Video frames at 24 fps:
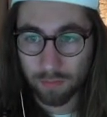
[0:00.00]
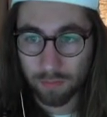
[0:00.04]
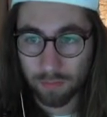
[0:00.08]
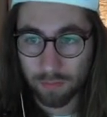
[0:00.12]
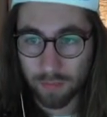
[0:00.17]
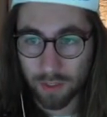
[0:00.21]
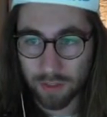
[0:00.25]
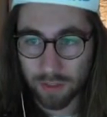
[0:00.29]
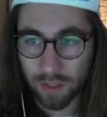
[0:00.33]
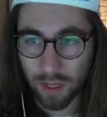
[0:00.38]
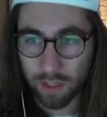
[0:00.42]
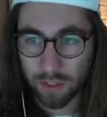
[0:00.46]

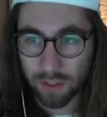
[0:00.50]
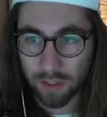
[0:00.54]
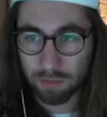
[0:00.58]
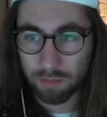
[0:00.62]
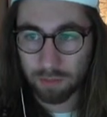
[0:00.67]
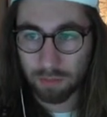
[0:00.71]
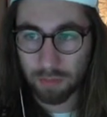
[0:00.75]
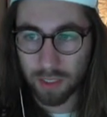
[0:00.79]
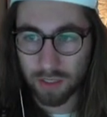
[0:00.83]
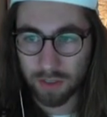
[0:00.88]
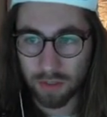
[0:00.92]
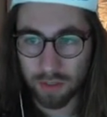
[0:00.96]
This guy's
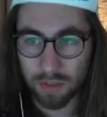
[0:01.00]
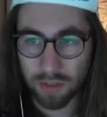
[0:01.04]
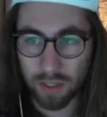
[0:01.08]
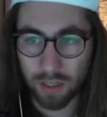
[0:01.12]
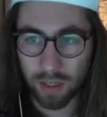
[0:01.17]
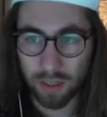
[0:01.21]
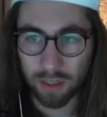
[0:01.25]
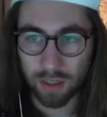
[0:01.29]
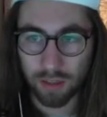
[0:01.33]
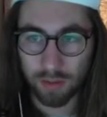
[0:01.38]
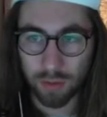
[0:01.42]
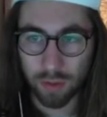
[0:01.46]
basically
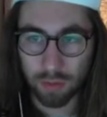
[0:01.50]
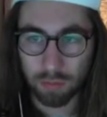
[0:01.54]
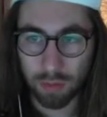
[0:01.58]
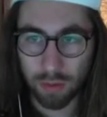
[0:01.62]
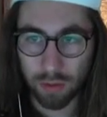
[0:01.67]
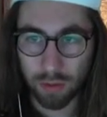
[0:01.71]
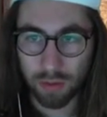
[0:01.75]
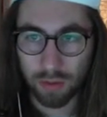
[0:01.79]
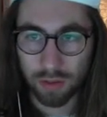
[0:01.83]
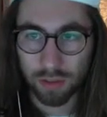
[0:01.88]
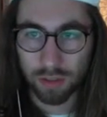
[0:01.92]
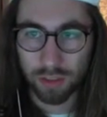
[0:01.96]
saying it was
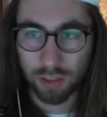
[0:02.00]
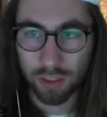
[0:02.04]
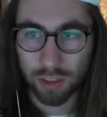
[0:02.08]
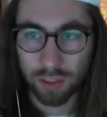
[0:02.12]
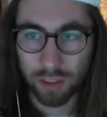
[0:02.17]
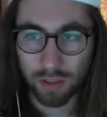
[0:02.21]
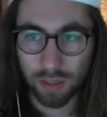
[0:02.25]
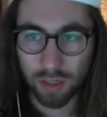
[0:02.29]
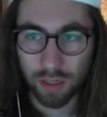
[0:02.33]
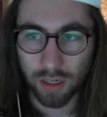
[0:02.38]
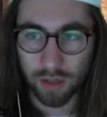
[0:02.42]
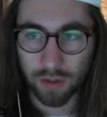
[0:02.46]

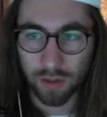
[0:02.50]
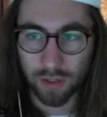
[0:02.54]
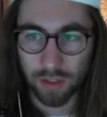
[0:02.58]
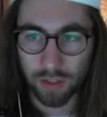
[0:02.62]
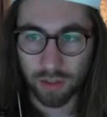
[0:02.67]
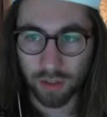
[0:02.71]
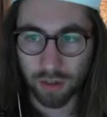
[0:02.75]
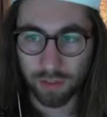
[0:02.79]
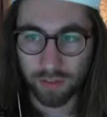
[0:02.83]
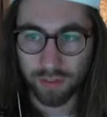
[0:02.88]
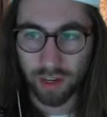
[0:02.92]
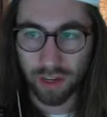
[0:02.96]
bullshit that I was in
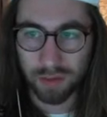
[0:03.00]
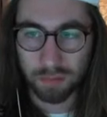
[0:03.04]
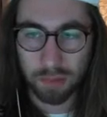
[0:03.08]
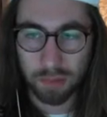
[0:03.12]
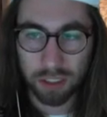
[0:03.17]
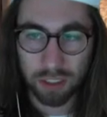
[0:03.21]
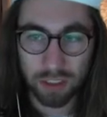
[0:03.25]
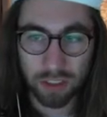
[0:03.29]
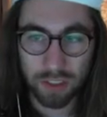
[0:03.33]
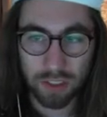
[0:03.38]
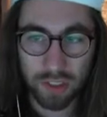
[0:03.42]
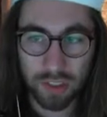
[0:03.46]
there 5
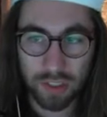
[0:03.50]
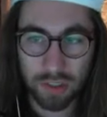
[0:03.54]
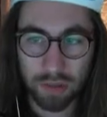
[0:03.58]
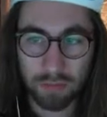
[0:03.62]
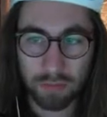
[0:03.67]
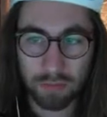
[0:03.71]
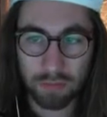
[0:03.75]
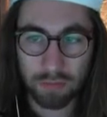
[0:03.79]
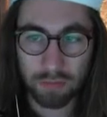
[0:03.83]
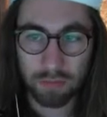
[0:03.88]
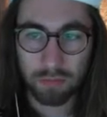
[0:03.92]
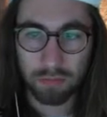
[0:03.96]
minutes.
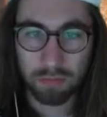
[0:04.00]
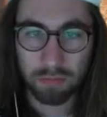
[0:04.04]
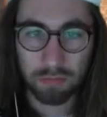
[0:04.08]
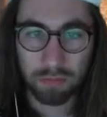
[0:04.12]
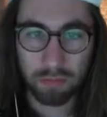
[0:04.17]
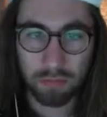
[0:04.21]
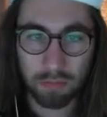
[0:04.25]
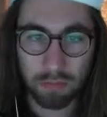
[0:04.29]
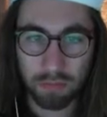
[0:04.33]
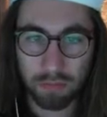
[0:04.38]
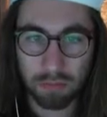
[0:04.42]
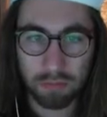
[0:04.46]

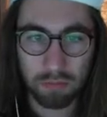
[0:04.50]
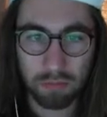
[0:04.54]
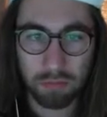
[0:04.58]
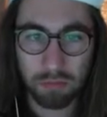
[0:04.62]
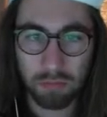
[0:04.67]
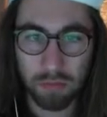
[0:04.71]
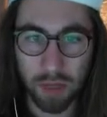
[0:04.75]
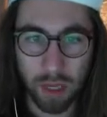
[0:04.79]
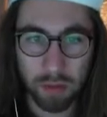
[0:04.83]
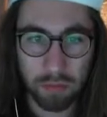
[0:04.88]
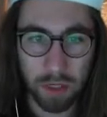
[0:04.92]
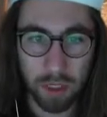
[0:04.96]

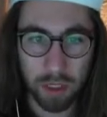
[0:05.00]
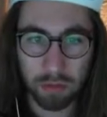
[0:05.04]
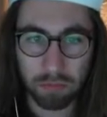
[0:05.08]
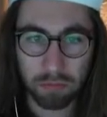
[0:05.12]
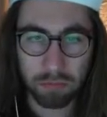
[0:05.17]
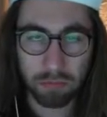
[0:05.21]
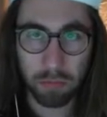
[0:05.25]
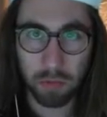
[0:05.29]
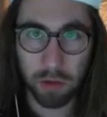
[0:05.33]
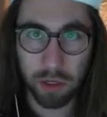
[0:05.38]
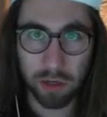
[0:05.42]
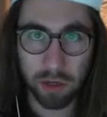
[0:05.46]
I mean,
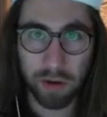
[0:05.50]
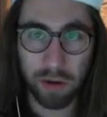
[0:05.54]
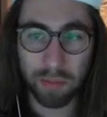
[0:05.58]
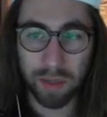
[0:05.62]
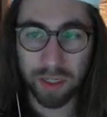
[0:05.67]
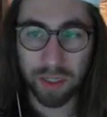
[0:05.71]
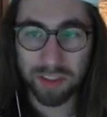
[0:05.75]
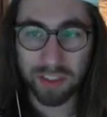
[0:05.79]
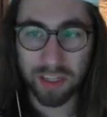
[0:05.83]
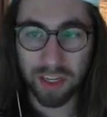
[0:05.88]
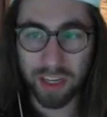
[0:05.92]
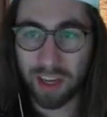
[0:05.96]
what do you want me
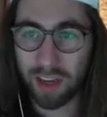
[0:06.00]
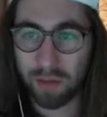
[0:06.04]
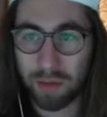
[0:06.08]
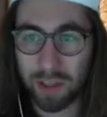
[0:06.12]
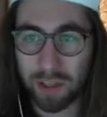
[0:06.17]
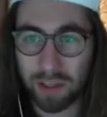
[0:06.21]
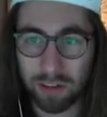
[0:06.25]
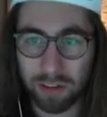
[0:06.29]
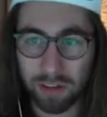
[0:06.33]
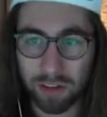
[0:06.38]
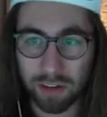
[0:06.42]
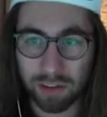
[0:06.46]
to say? I
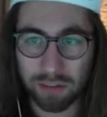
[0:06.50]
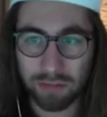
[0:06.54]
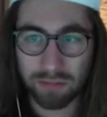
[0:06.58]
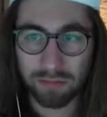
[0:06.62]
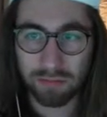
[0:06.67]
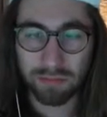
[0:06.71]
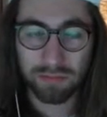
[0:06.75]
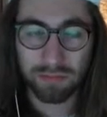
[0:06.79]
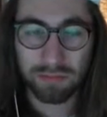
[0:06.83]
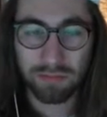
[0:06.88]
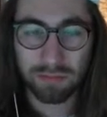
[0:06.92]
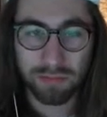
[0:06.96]
mean, you can
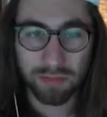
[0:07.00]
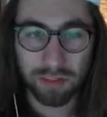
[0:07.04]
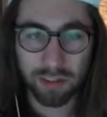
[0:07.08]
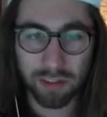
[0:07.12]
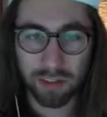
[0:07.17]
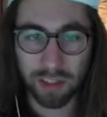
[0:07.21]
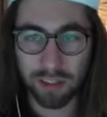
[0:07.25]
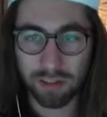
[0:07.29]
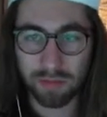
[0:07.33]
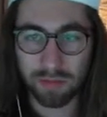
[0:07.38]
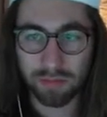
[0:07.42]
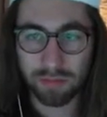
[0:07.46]

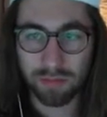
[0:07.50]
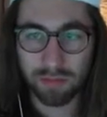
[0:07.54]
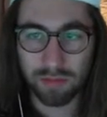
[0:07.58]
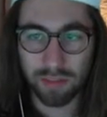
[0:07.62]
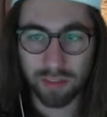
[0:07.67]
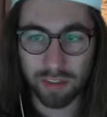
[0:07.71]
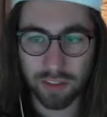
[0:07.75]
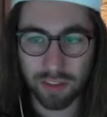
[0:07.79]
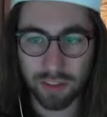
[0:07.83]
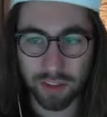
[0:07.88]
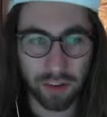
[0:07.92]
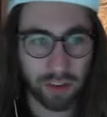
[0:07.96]

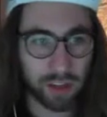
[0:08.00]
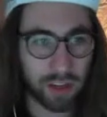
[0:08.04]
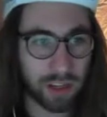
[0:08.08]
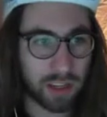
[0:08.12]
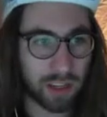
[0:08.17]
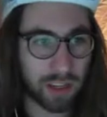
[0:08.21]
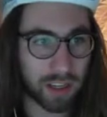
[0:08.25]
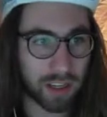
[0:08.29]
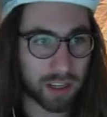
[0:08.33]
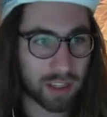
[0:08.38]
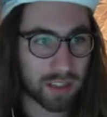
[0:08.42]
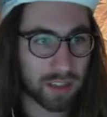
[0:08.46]
disagree,
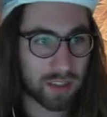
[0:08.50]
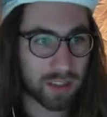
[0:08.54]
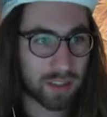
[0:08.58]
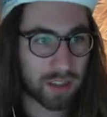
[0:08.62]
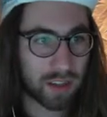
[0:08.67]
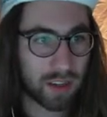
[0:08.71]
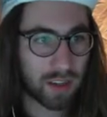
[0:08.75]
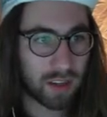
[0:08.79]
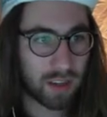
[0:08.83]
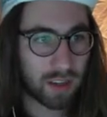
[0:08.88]
I guess.